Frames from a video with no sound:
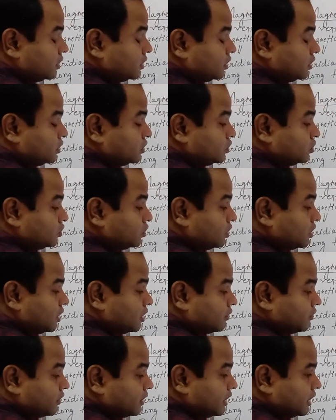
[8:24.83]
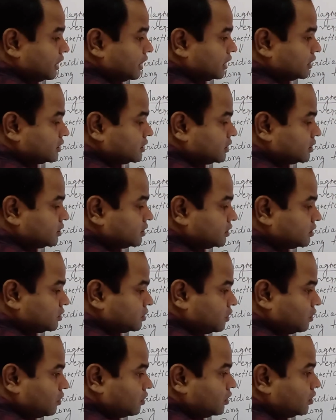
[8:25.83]
geographical axis is
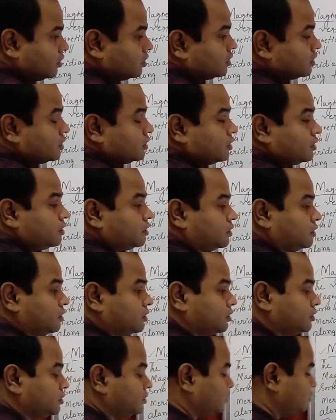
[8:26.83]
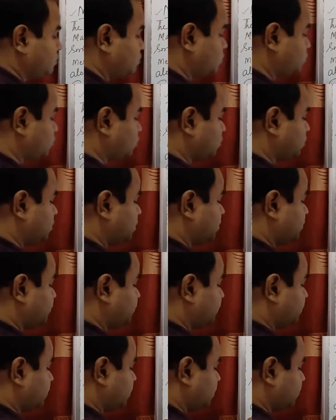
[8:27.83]
called
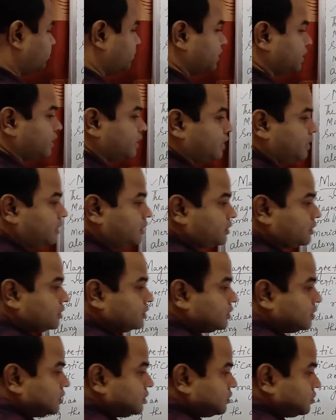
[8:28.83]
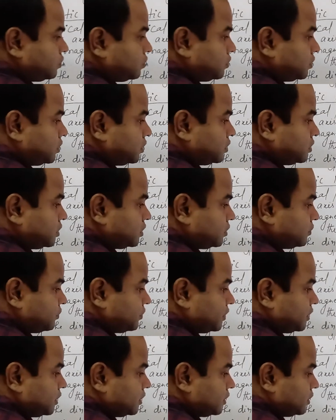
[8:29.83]
geographical meridian. This is shown in this
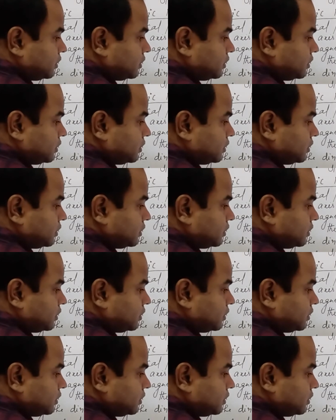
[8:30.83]
figure.